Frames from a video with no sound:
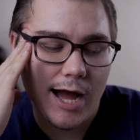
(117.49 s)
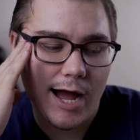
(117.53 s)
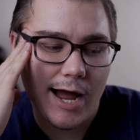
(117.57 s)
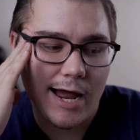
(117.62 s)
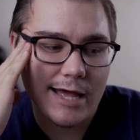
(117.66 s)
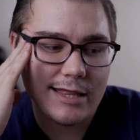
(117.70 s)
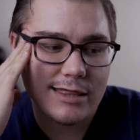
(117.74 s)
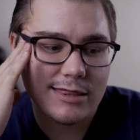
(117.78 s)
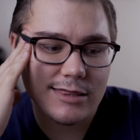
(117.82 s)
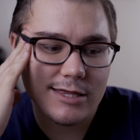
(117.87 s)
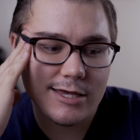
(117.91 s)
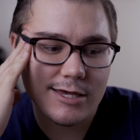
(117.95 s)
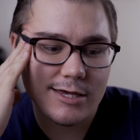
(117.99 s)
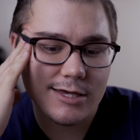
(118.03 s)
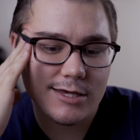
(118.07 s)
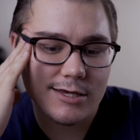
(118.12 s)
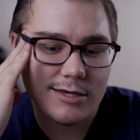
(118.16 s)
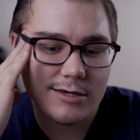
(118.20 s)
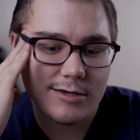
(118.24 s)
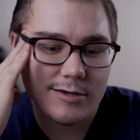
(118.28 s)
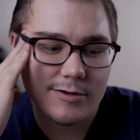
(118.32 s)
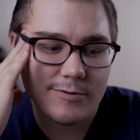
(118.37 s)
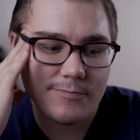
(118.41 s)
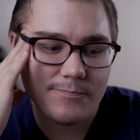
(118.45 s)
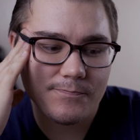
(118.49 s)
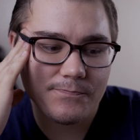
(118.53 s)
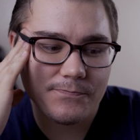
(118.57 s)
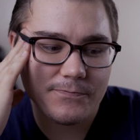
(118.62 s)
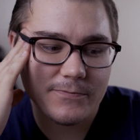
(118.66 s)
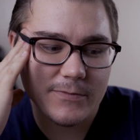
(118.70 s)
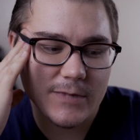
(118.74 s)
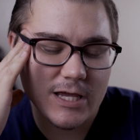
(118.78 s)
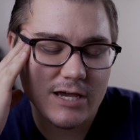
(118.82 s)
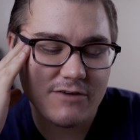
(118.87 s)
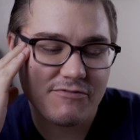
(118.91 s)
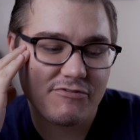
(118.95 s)
I think
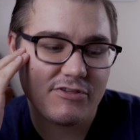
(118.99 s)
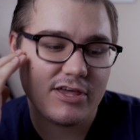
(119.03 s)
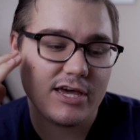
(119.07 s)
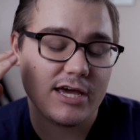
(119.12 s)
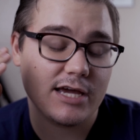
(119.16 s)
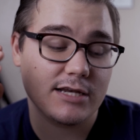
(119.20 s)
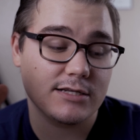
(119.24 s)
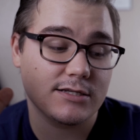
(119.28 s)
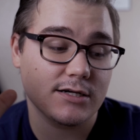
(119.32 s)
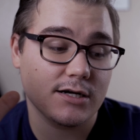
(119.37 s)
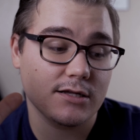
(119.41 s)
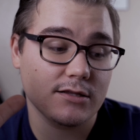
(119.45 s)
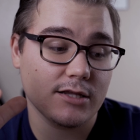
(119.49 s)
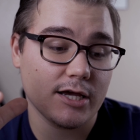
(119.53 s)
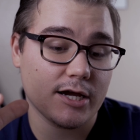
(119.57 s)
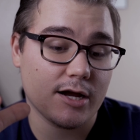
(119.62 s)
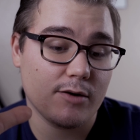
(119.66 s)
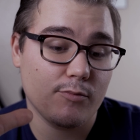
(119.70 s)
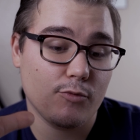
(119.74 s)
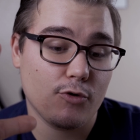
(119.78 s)
if they had done a